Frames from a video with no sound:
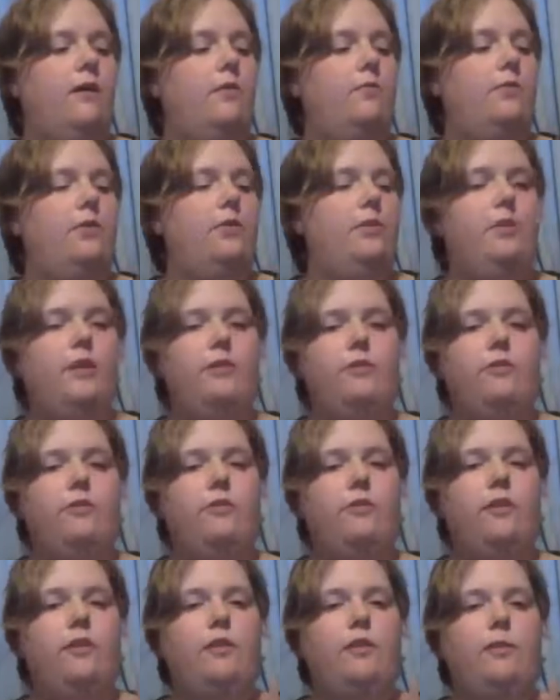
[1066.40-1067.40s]
using it for
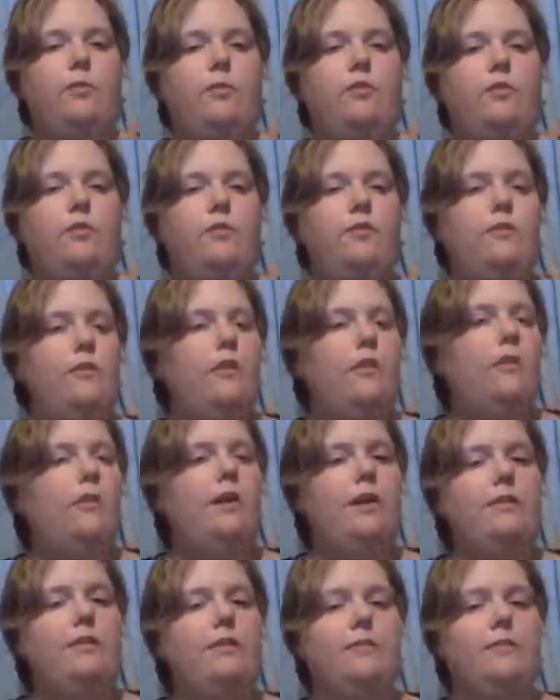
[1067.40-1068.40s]
decimals and all
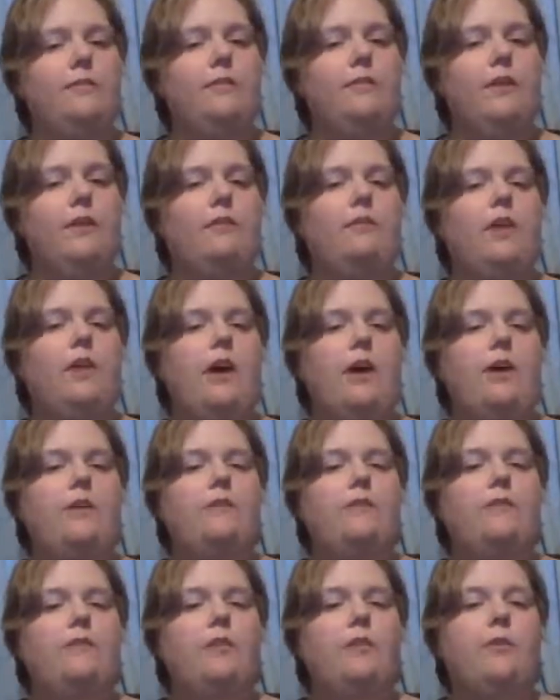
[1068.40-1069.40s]
kinds of stuff.
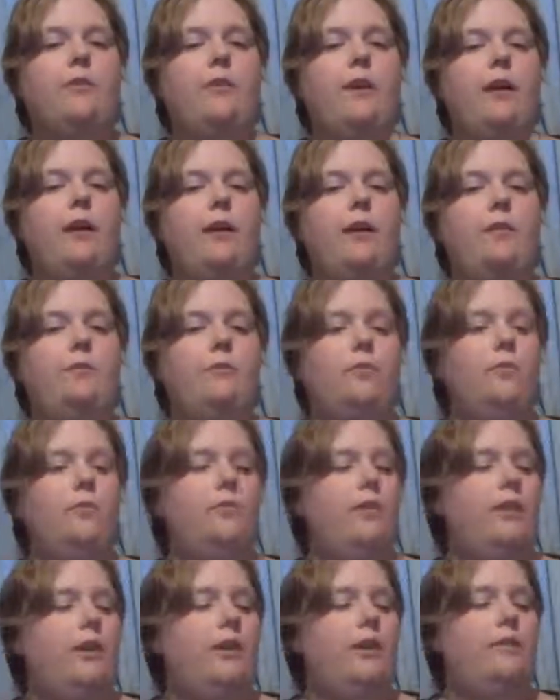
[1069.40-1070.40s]
So I am
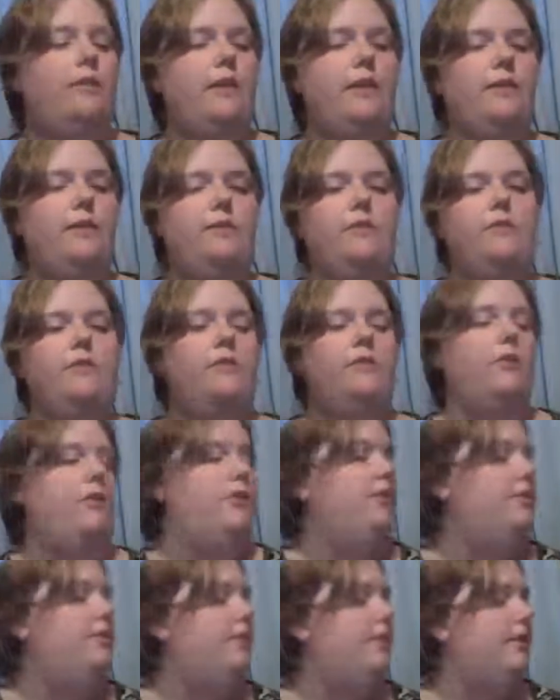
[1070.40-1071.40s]
really excited to start
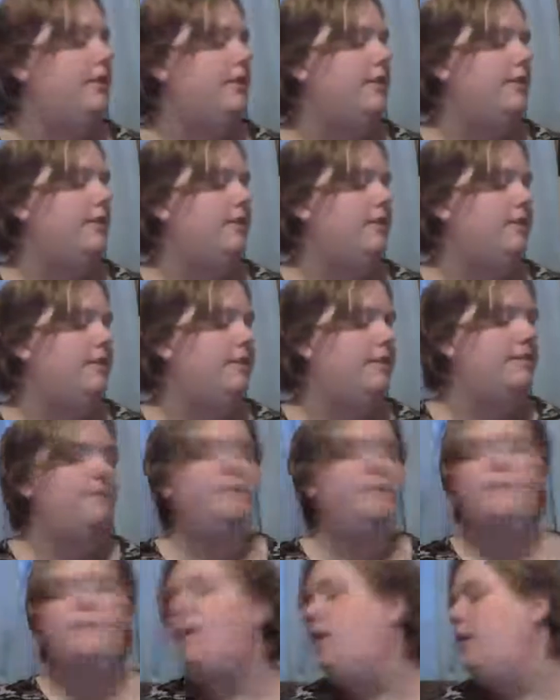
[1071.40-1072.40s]
using this.
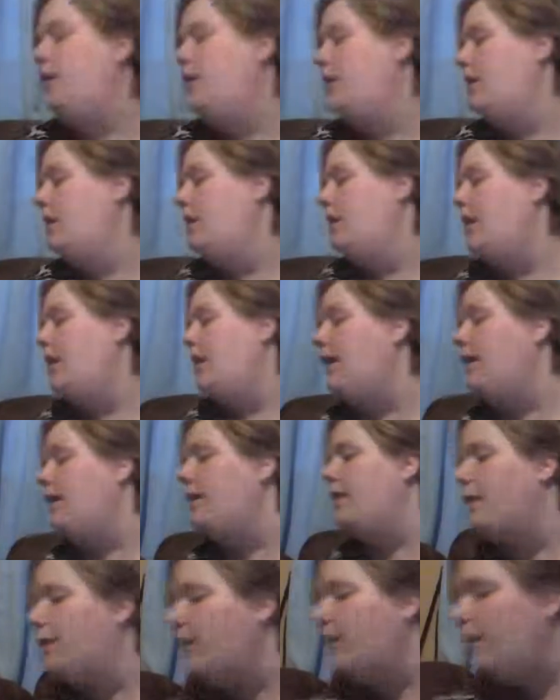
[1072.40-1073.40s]
And
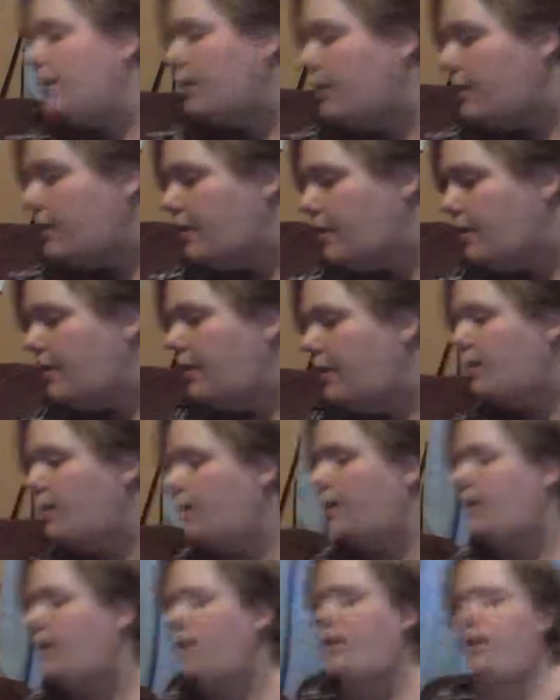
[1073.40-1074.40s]
then
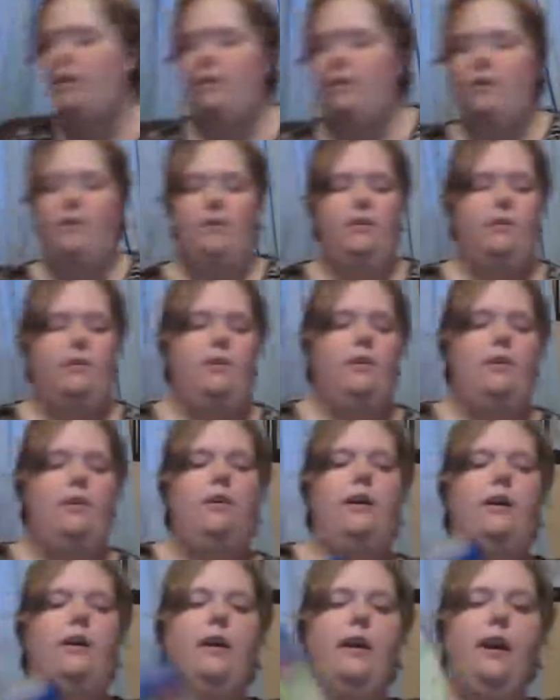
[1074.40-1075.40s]

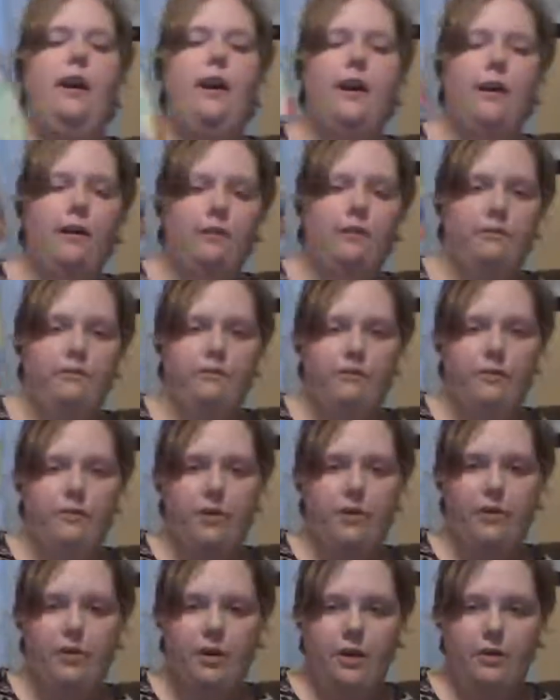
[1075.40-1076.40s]
I have
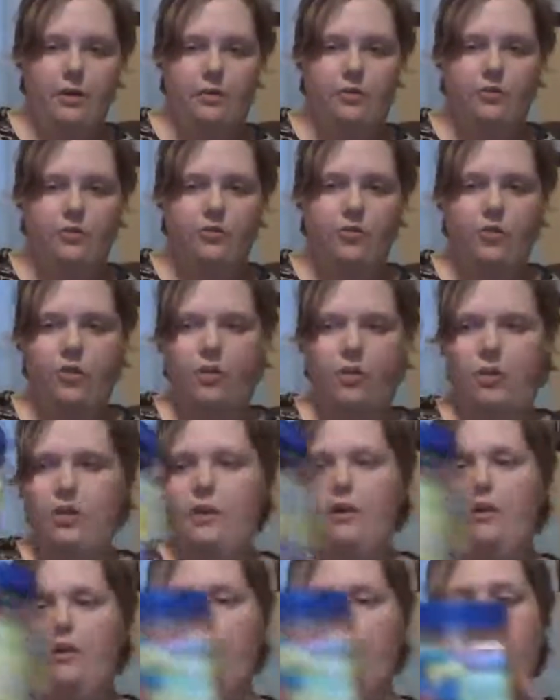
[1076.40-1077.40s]
a new jar
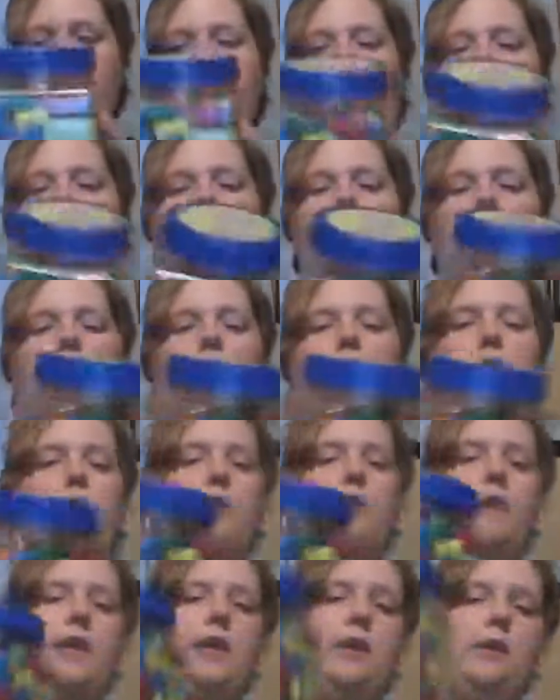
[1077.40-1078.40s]
of
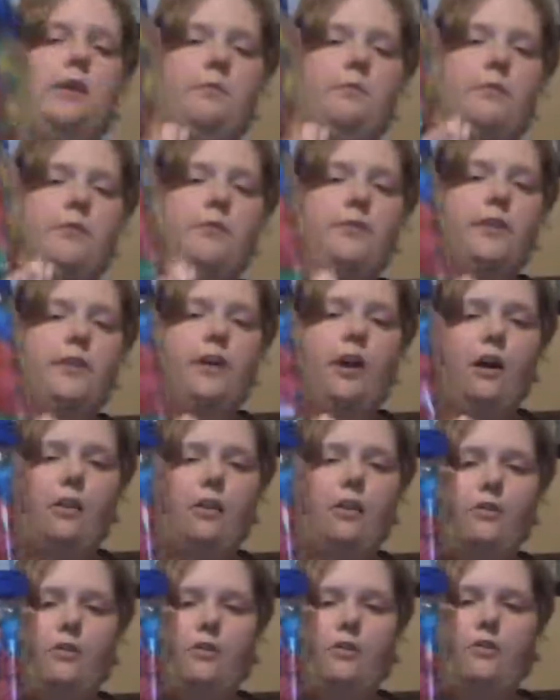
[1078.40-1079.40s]
the
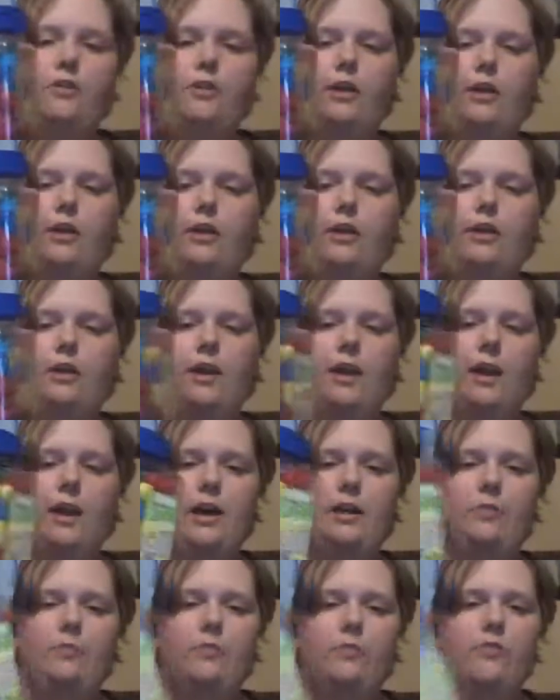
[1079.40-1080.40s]
multicolored
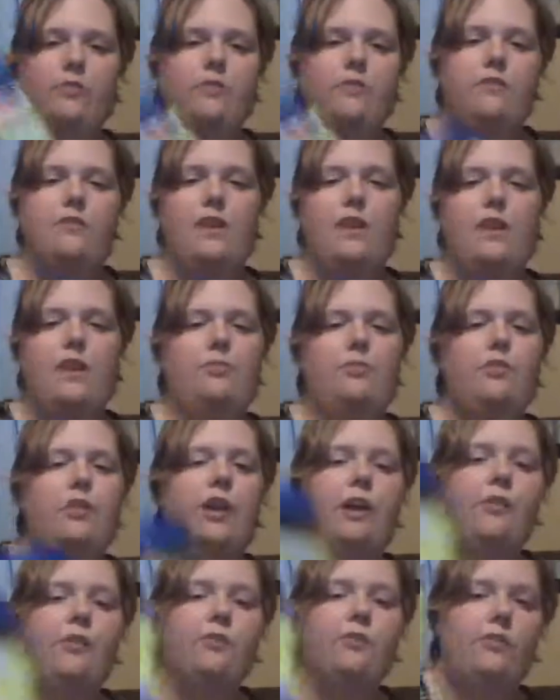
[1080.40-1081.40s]
animals, the animal
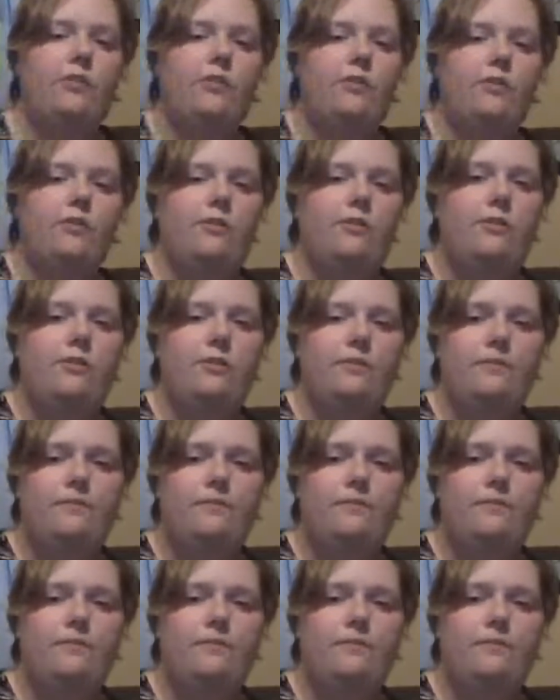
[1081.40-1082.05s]
counters.